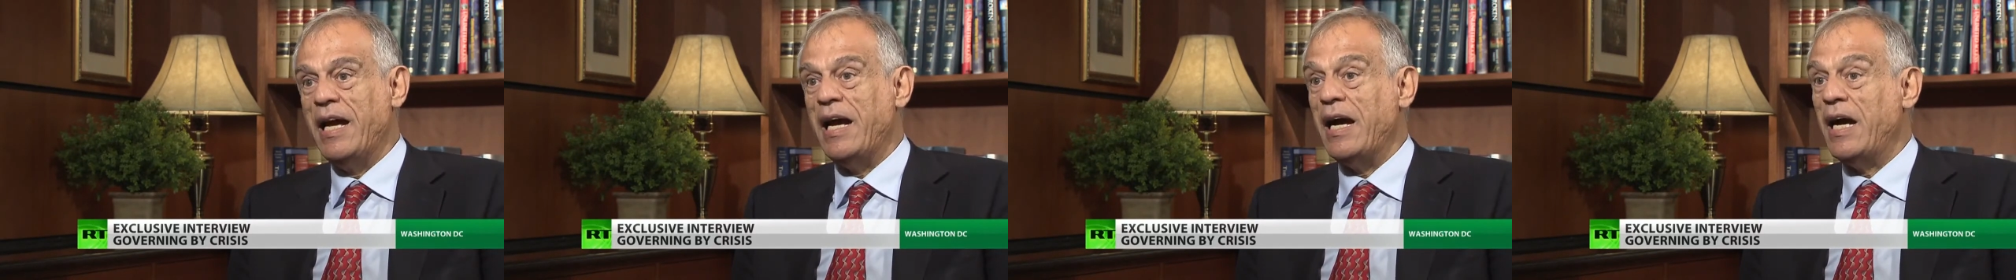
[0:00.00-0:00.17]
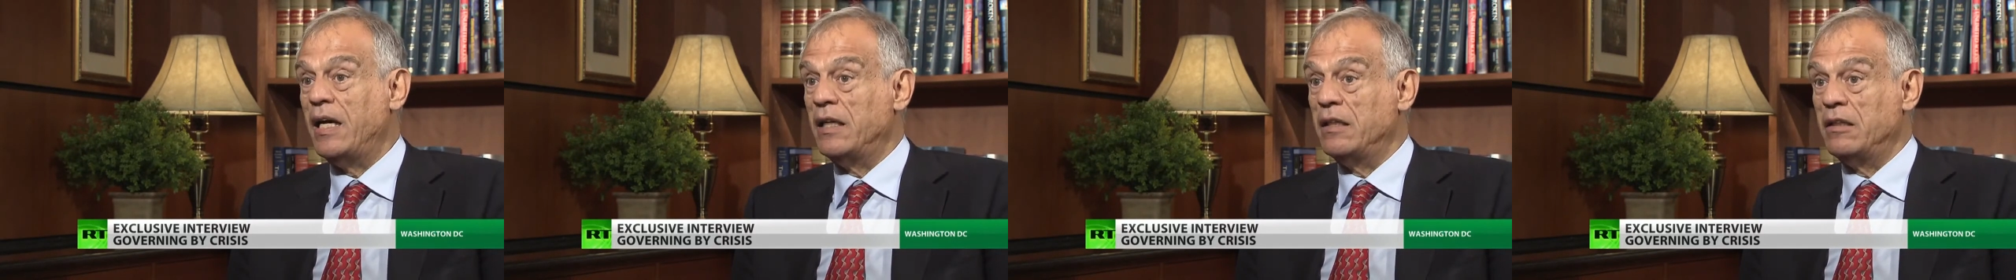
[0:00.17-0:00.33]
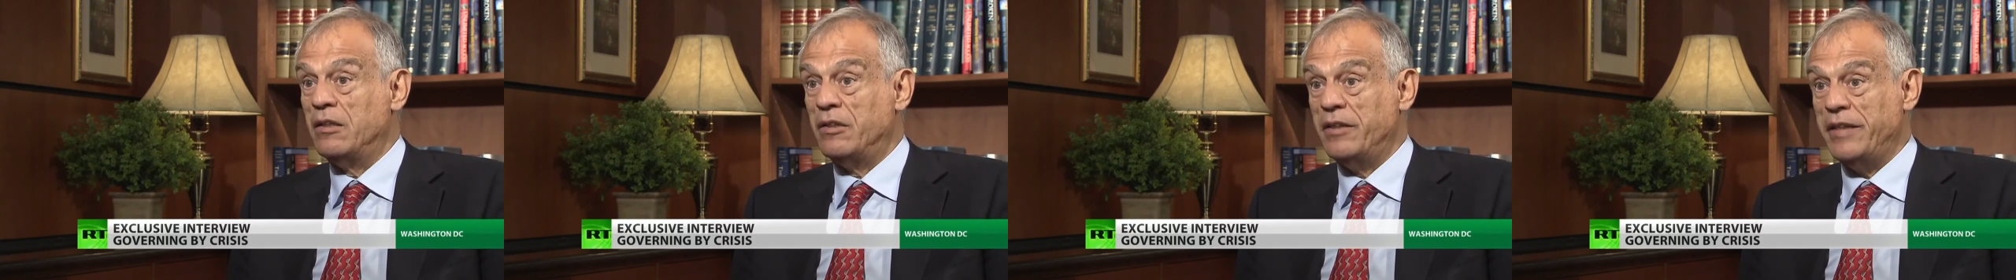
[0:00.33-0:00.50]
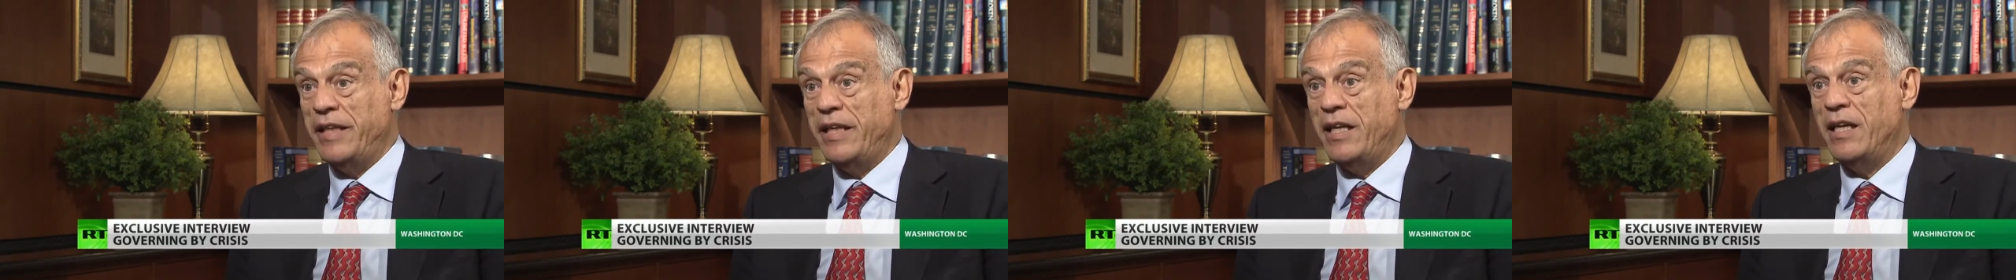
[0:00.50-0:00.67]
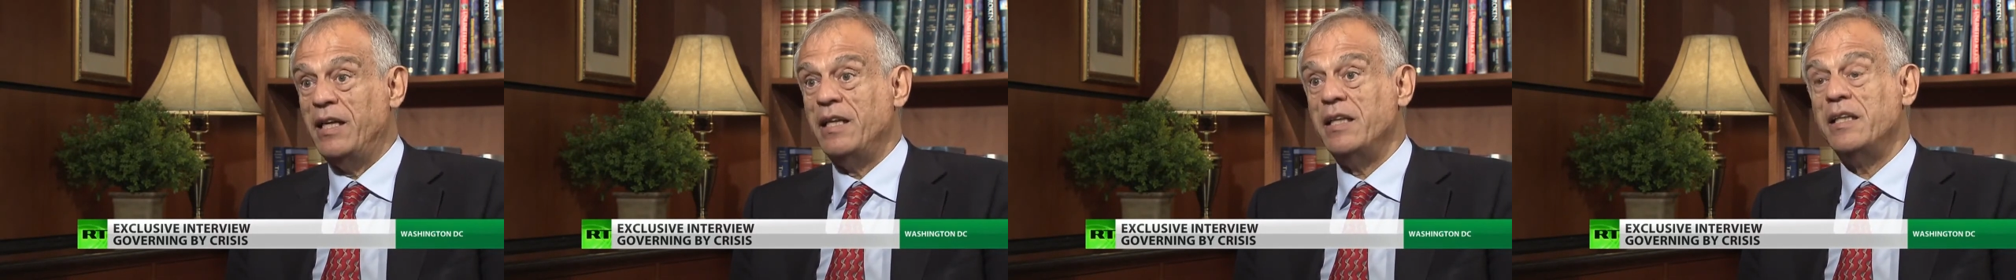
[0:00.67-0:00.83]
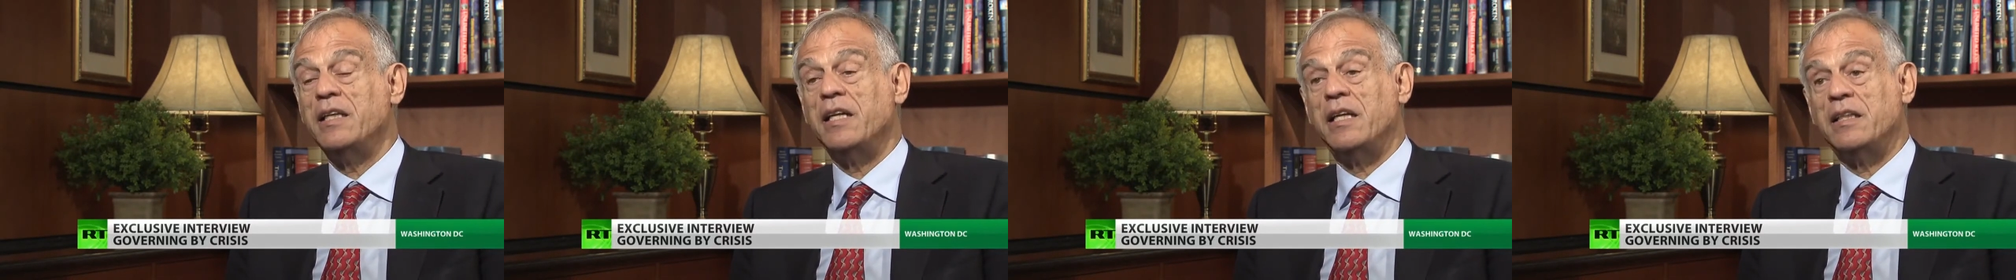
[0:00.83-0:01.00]

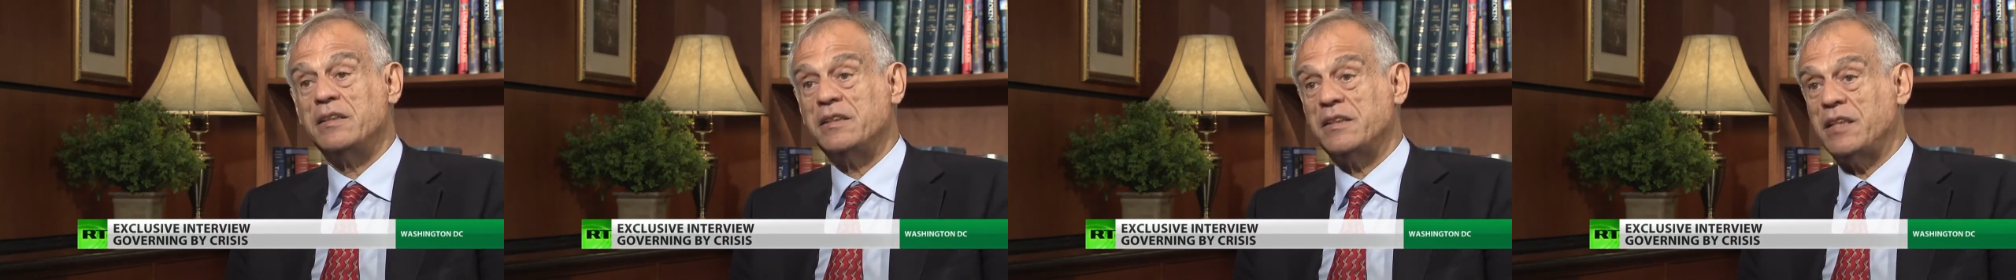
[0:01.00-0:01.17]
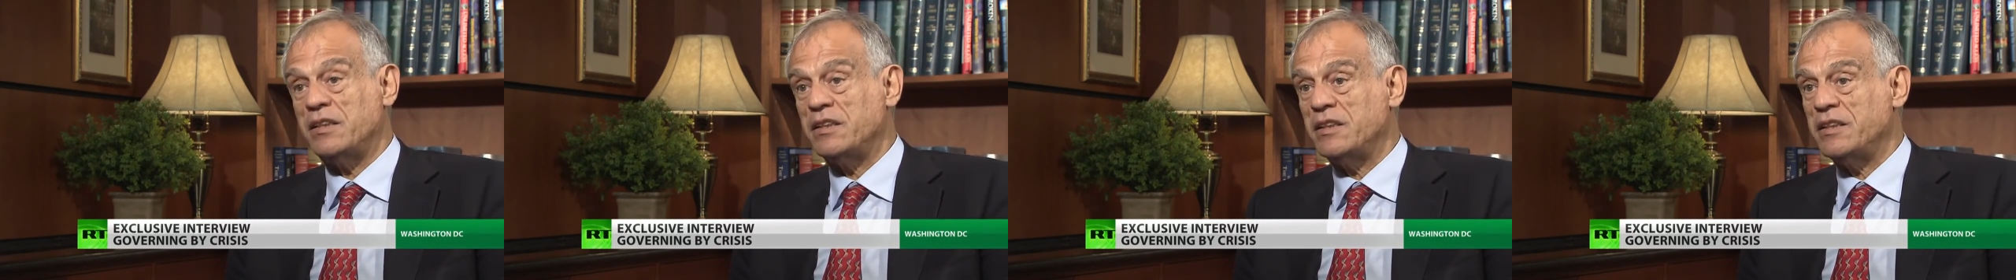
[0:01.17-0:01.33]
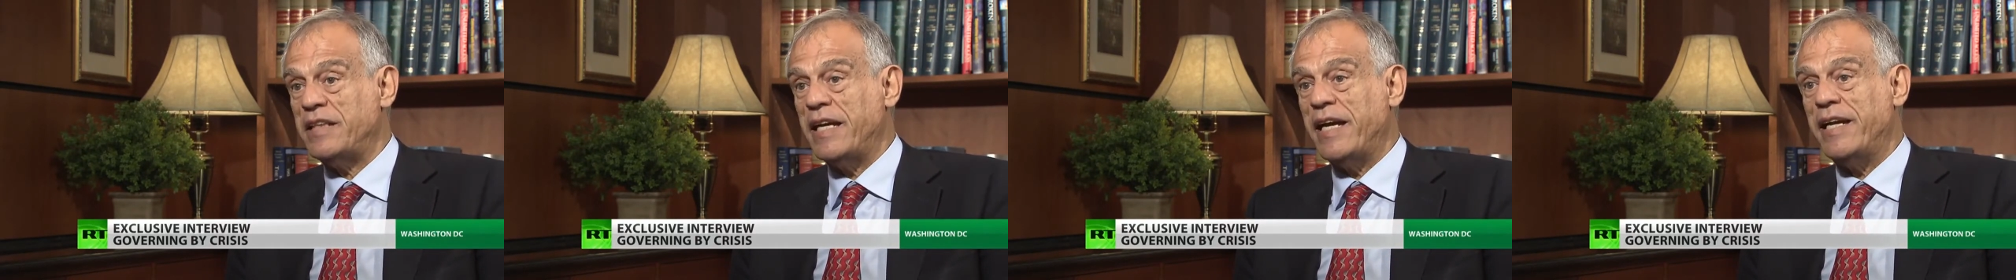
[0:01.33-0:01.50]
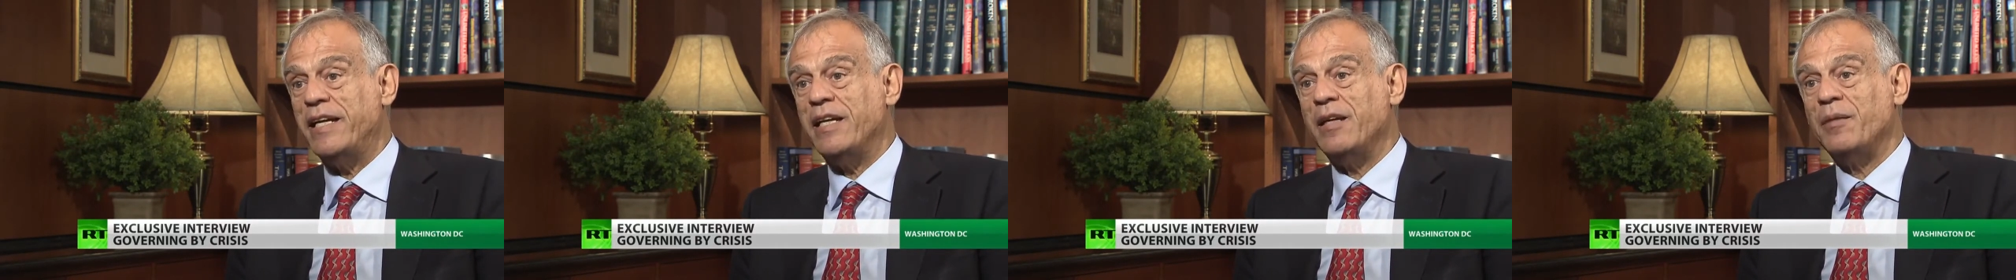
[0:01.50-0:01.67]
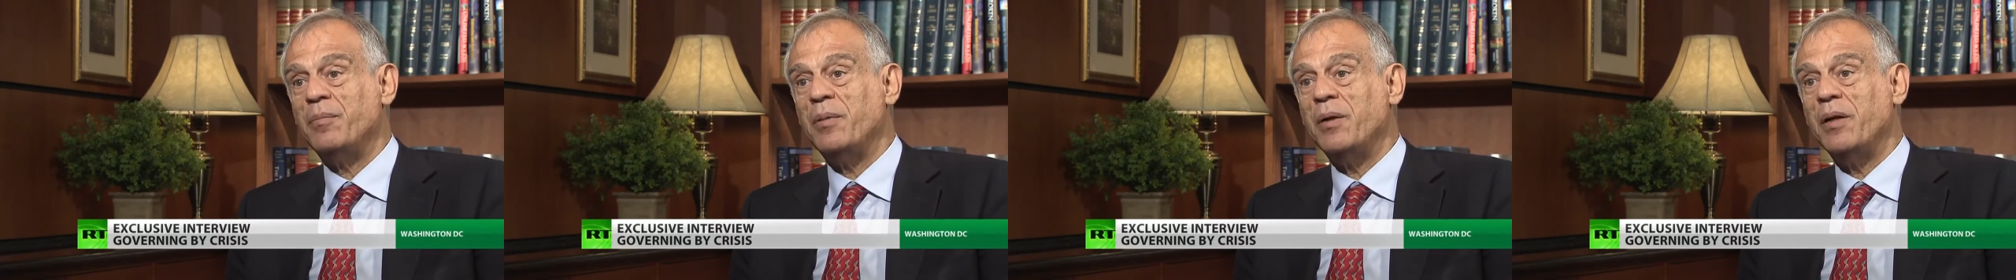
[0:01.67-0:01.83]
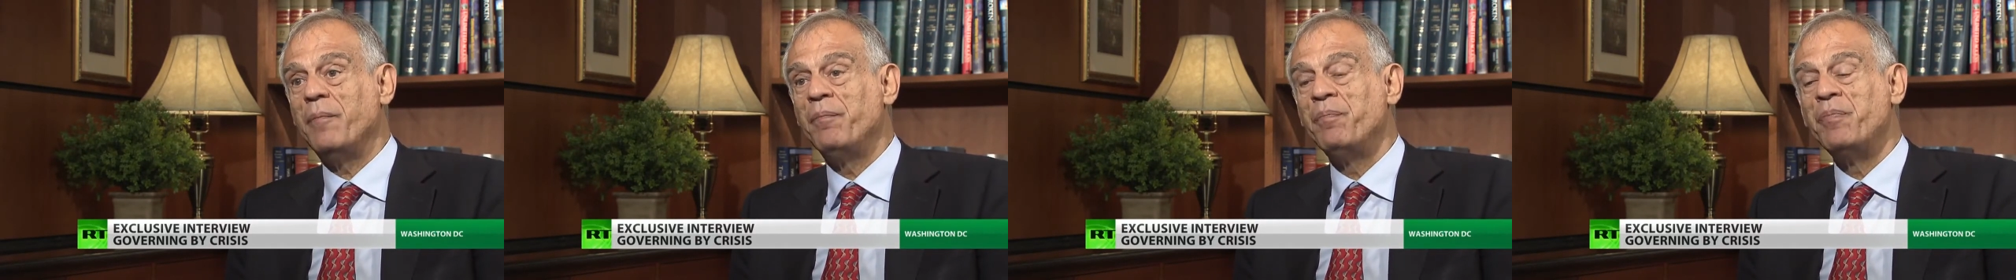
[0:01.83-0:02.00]
unreal and unsustainable.